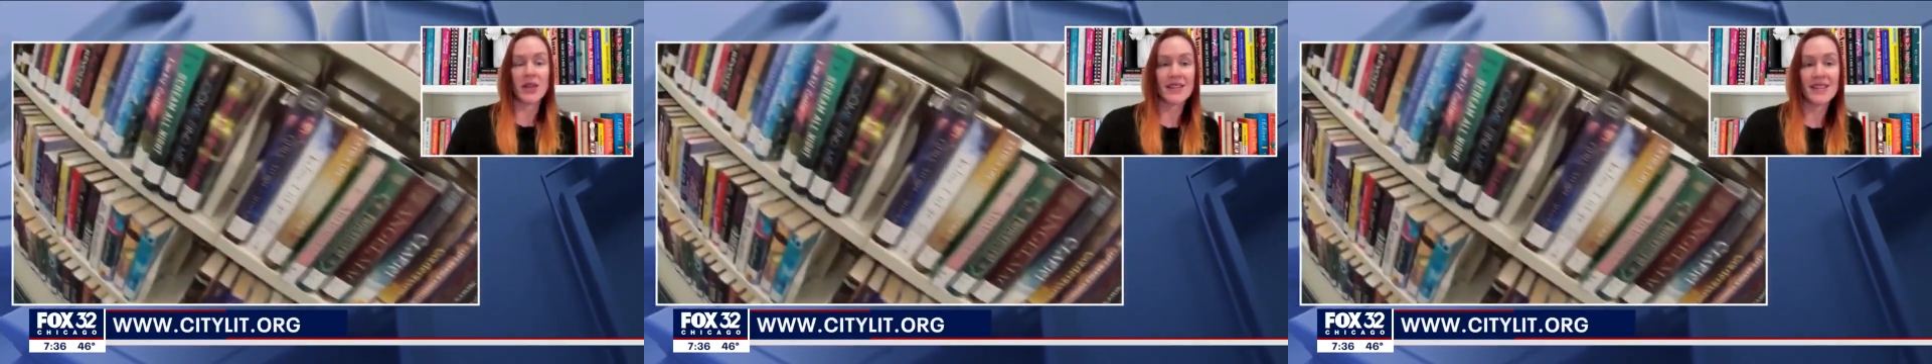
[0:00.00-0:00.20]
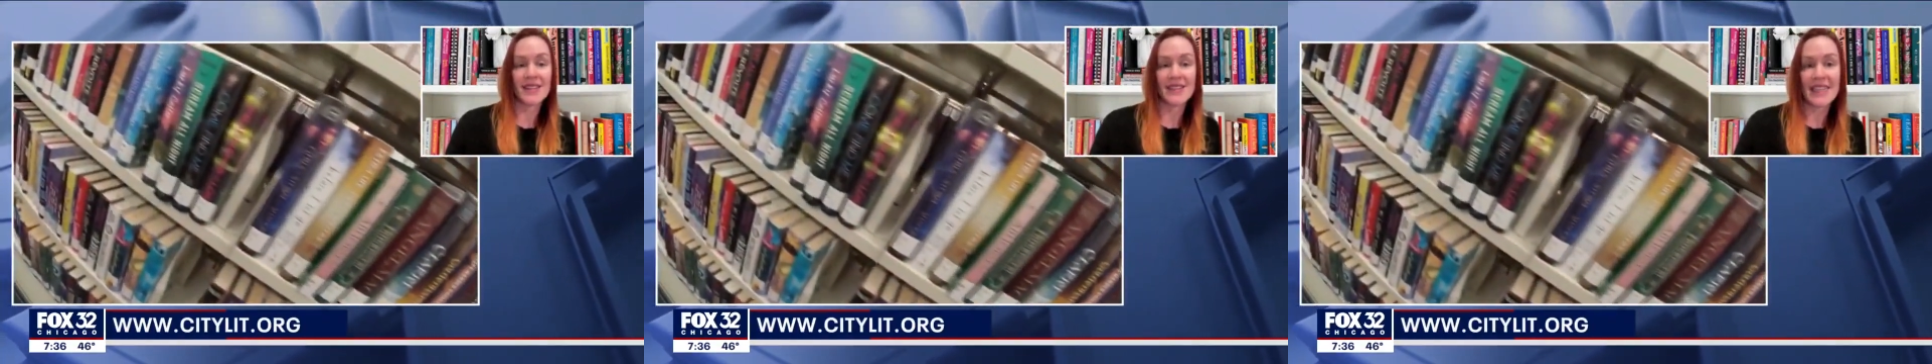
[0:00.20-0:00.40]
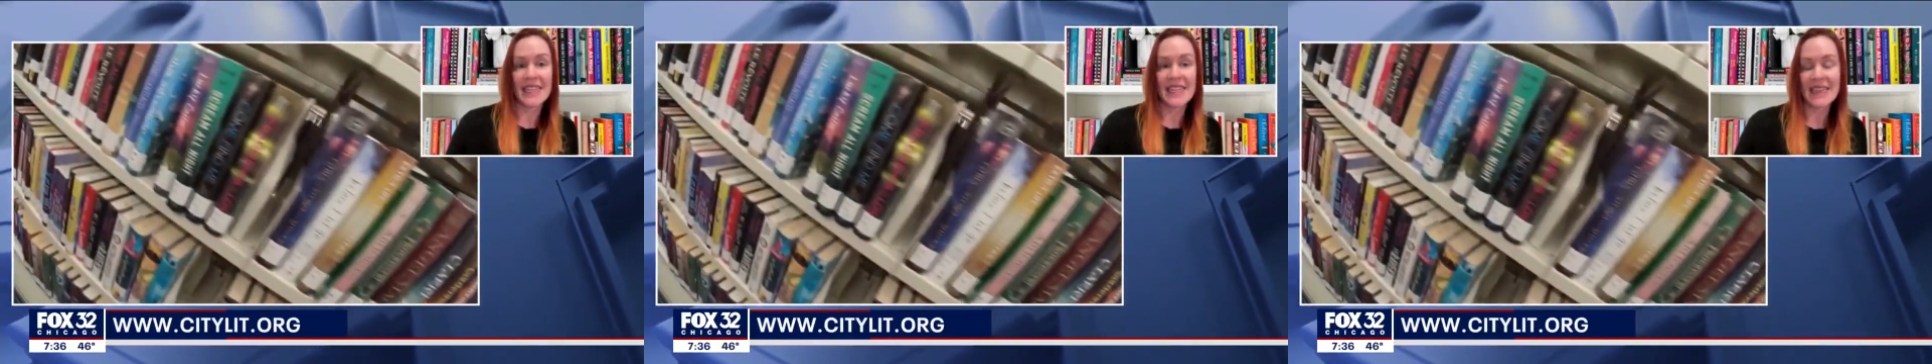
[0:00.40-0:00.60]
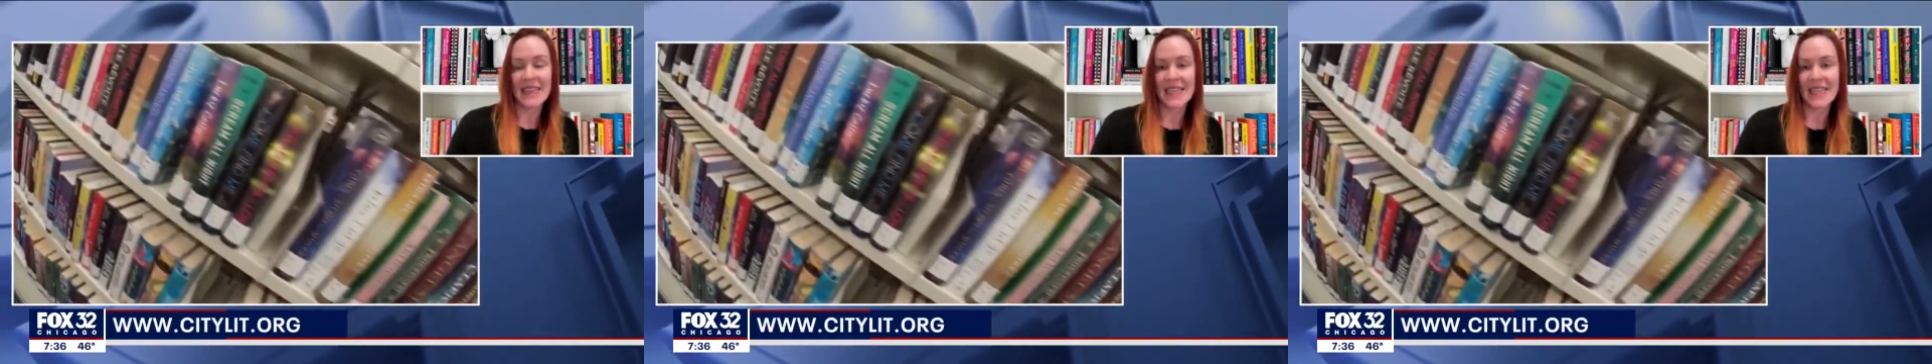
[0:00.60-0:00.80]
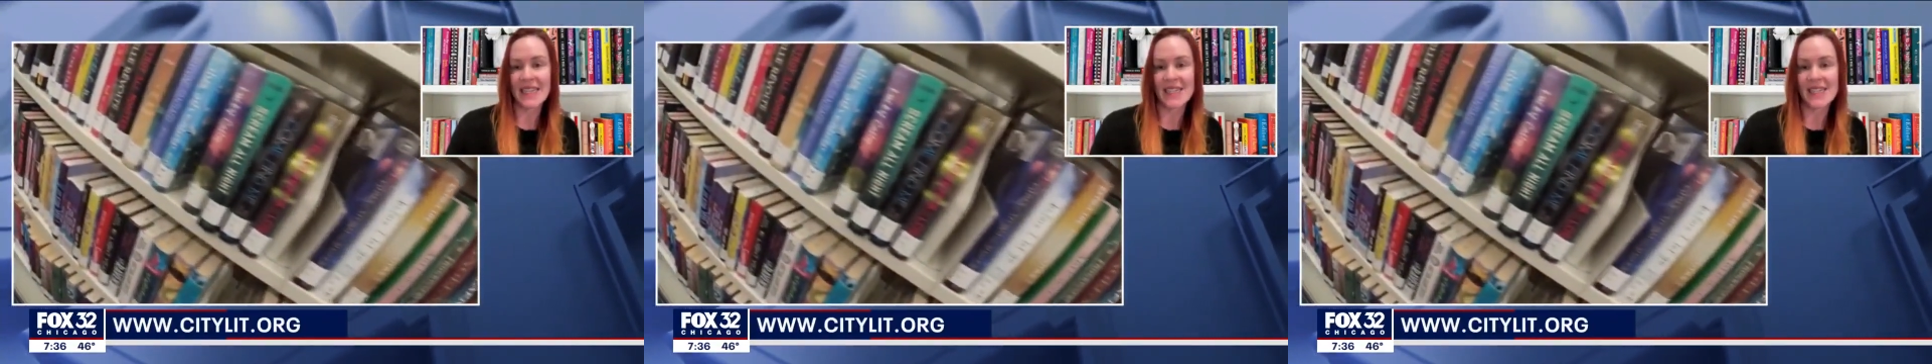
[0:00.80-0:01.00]

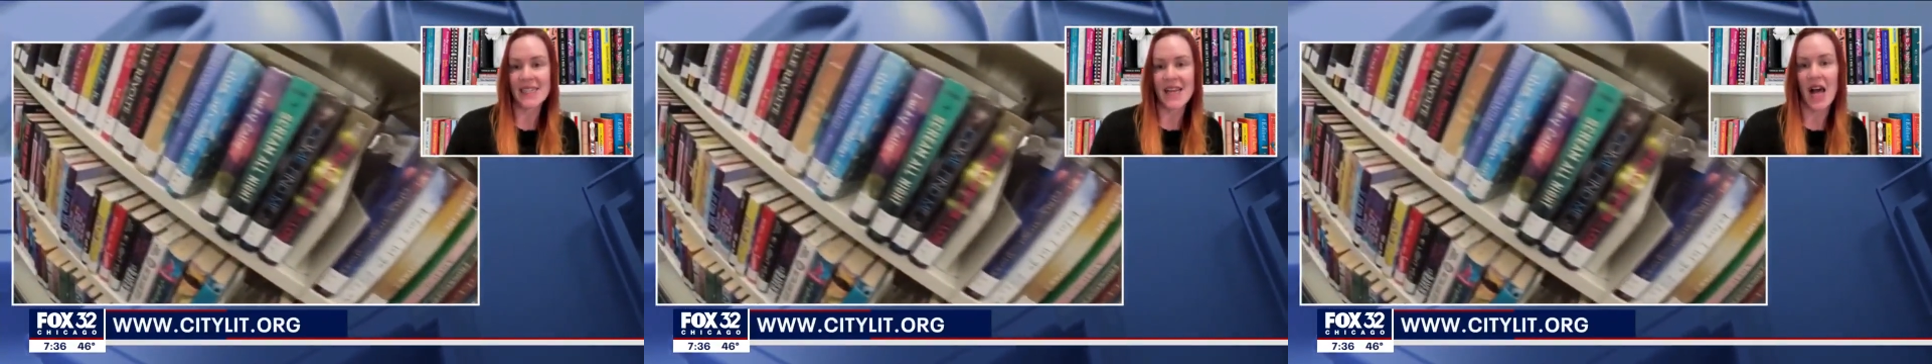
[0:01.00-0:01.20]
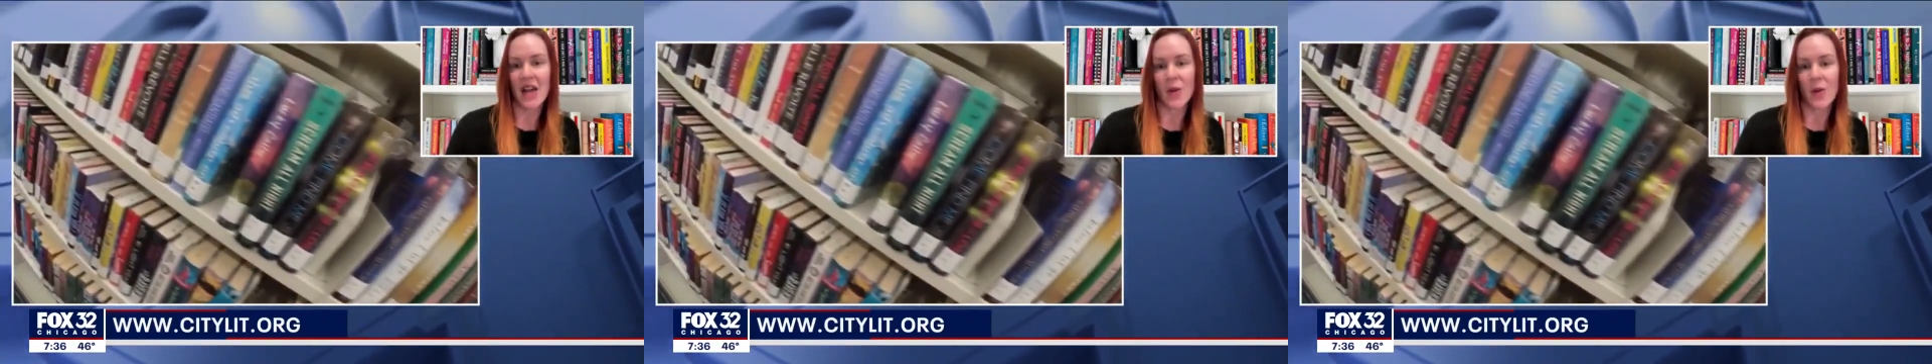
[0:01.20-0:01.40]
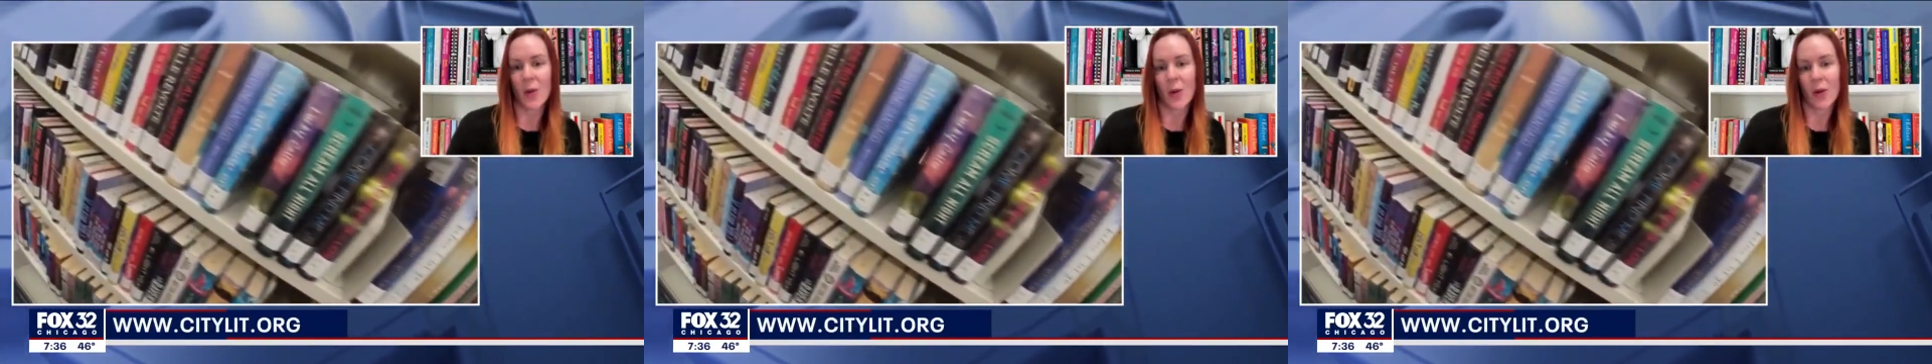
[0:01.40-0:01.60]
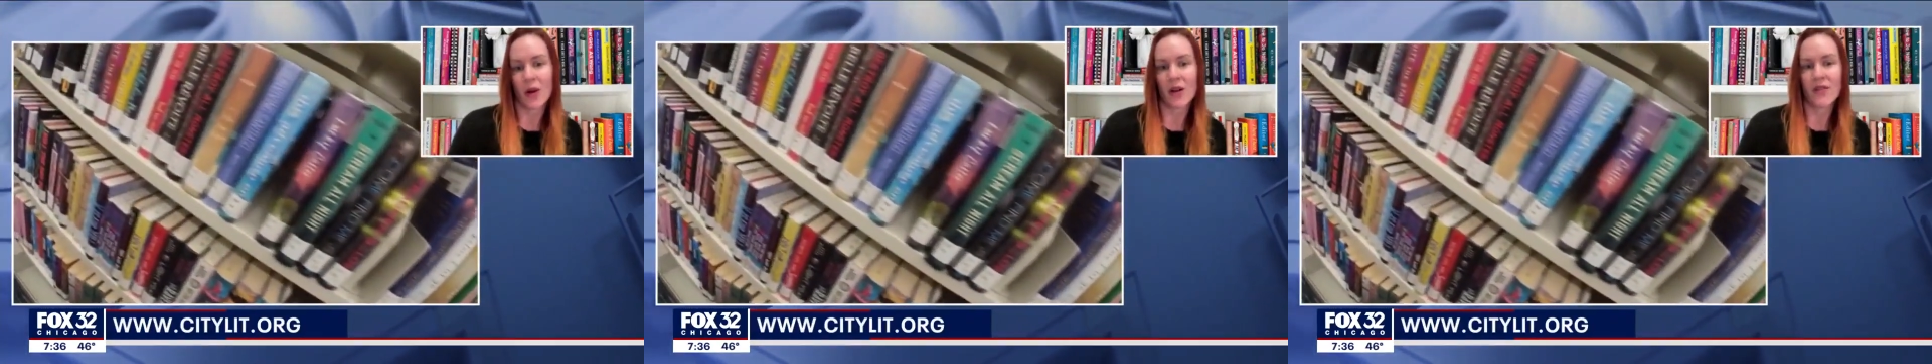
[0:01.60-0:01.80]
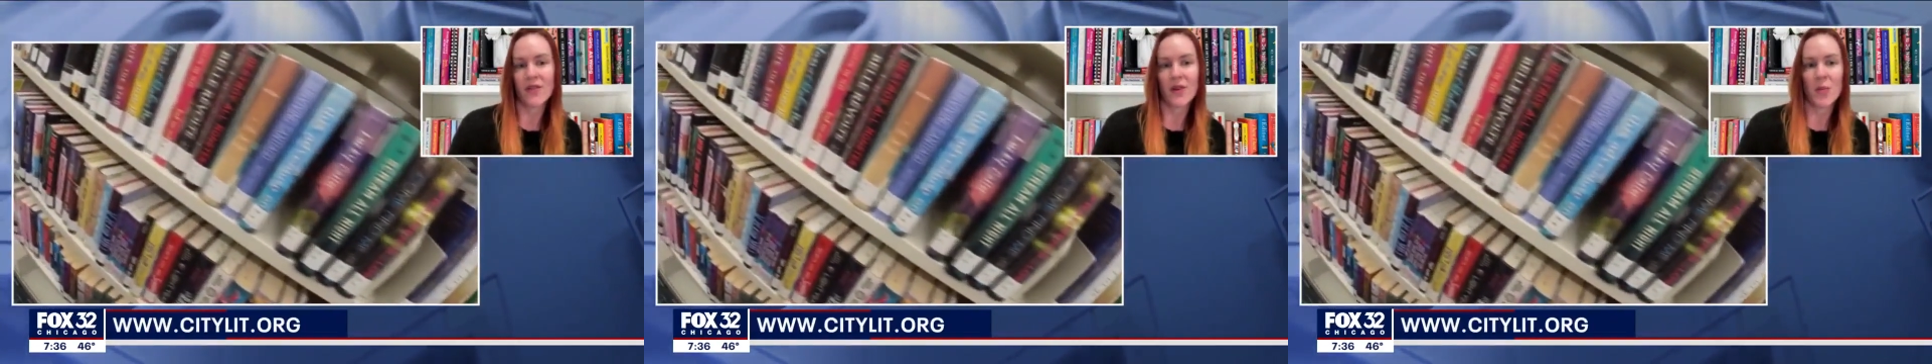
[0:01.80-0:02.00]

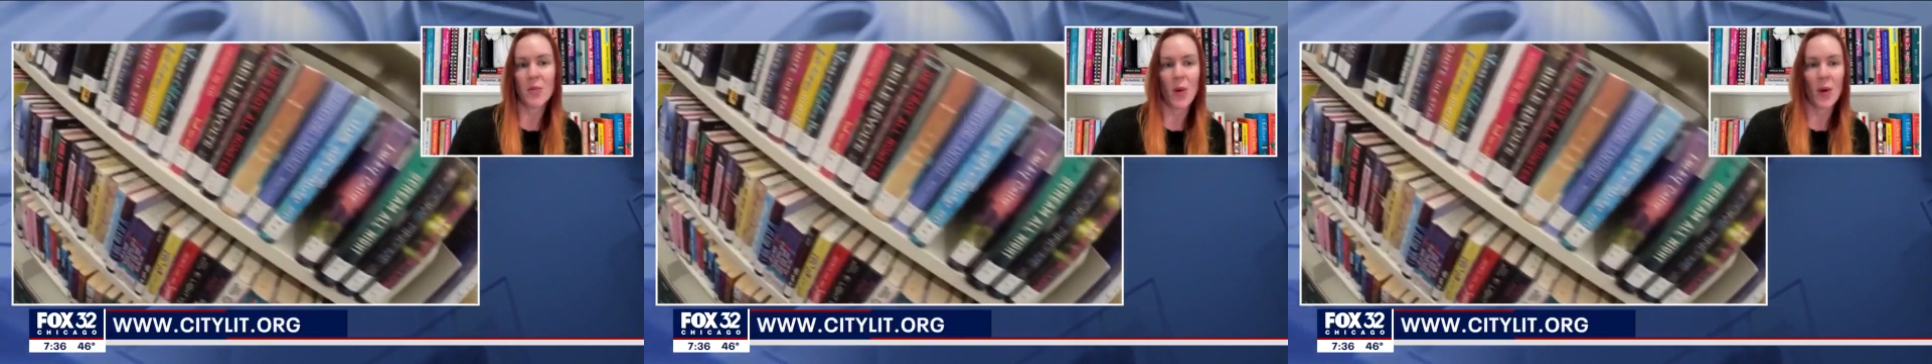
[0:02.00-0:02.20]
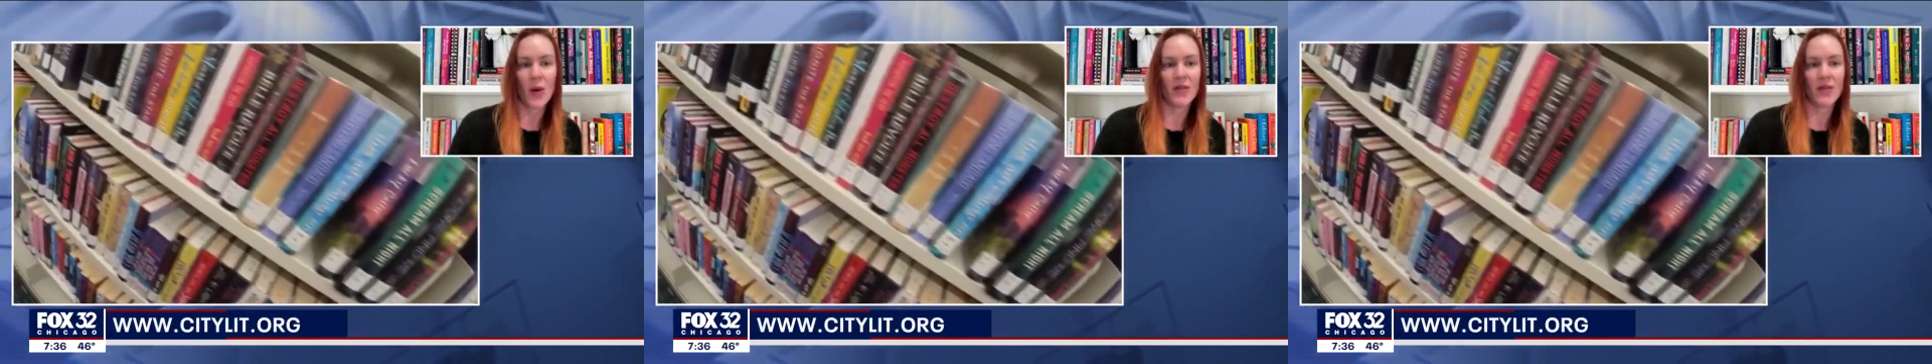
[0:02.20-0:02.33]
citylit.org for more